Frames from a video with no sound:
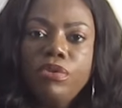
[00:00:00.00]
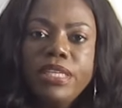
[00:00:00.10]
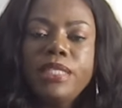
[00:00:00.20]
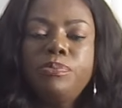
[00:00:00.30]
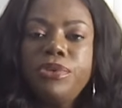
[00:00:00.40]

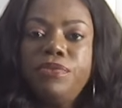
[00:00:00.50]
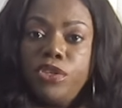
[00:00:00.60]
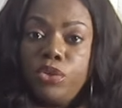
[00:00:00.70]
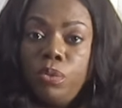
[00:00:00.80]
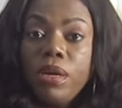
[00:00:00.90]
these
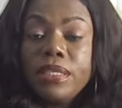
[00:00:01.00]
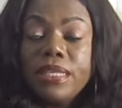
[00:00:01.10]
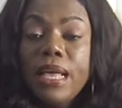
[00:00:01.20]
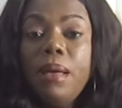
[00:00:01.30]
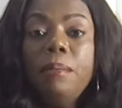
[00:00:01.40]
previous
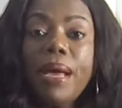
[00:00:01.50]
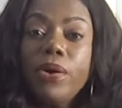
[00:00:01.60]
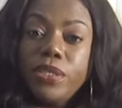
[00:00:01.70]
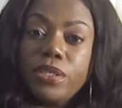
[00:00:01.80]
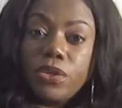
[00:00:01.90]
works by
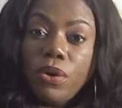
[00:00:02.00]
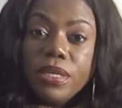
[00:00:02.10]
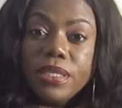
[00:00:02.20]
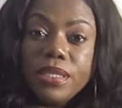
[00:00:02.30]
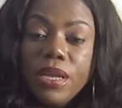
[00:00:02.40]
other
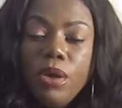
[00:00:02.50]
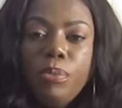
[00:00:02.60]
scholars,